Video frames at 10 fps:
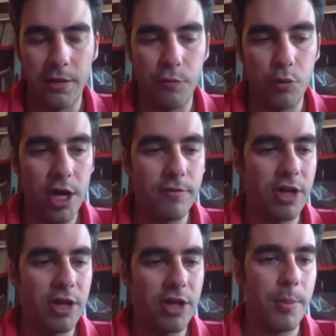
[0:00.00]
if we have
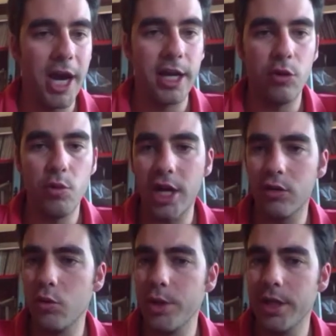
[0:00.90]
in our mind and we
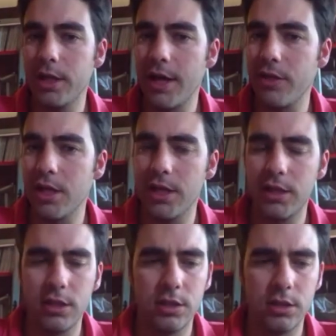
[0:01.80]
are doing, I think
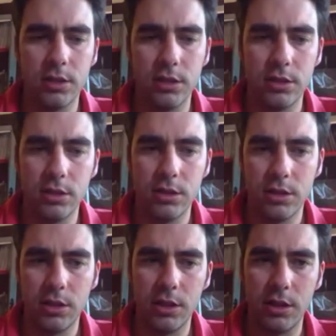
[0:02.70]

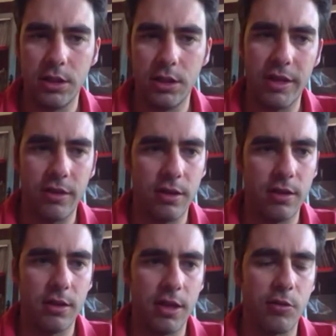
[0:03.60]
it makes
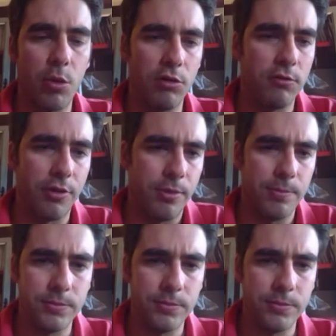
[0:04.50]
a small